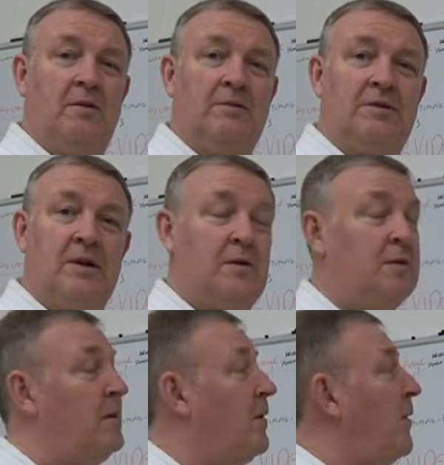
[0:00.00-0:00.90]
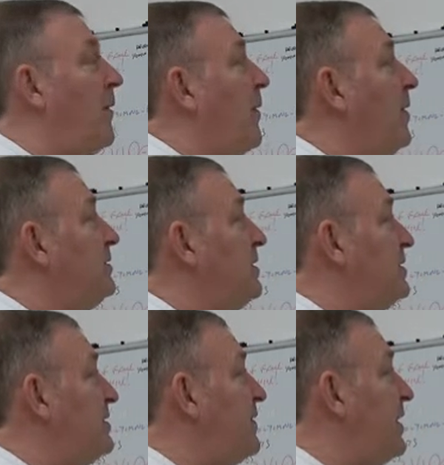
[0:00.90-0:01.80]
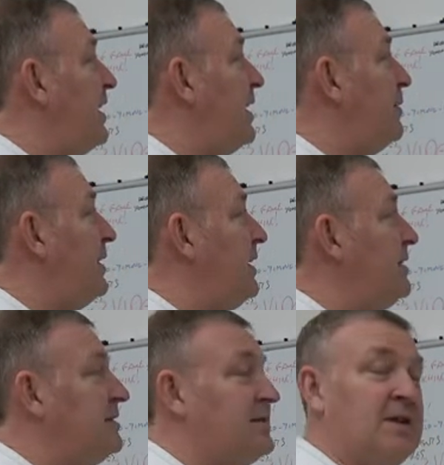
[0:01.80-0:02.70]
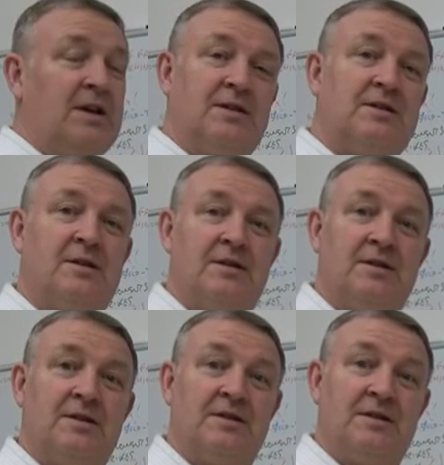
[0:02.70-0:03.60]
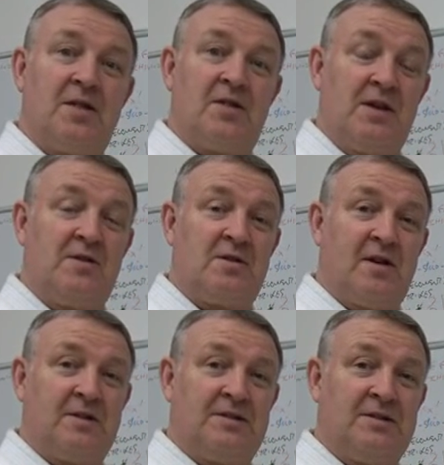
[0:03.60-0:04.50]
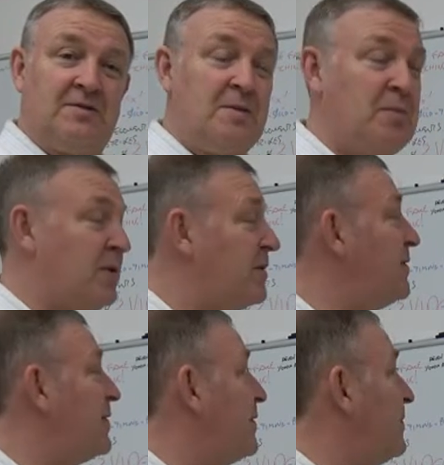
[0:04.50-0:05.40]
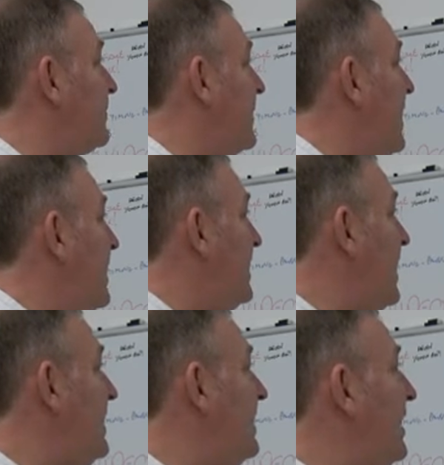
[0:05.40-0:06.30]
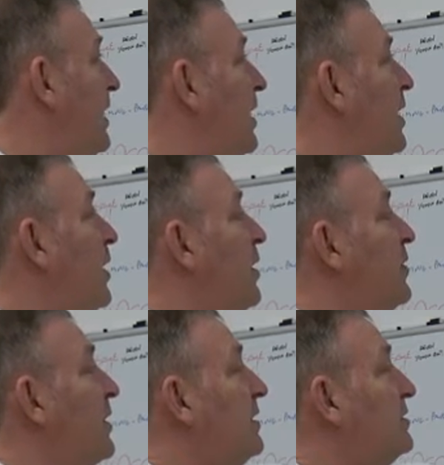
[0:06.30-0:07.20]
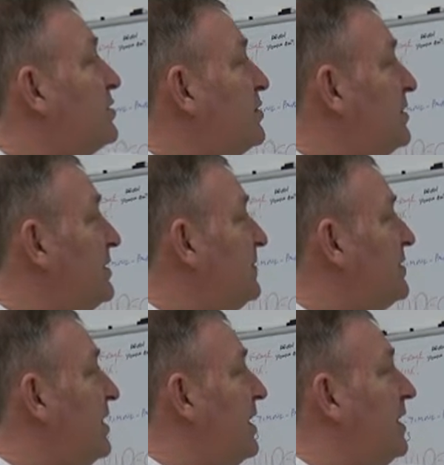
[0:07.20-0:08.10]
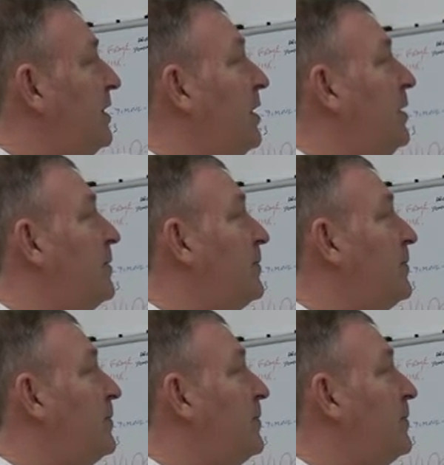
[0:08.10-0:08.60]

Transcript: So, as soon as I found out we needed 6, things started to improve. Then, the constructive cycle,